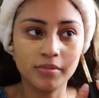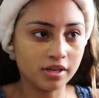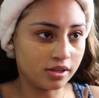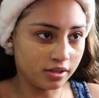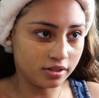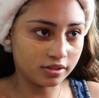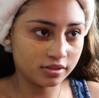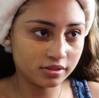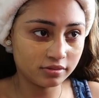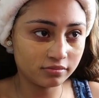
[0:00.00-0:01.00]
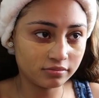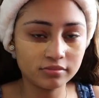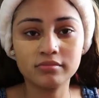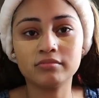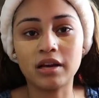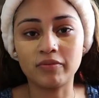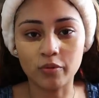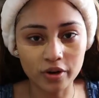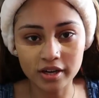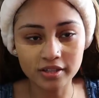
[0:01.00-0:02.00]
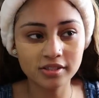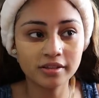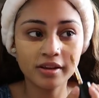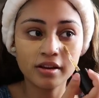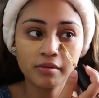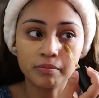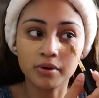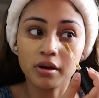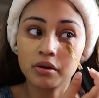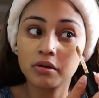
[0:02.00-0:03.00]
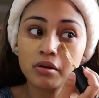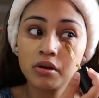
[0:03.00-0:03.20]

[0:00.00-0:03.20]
because my forehead doesn't need it, but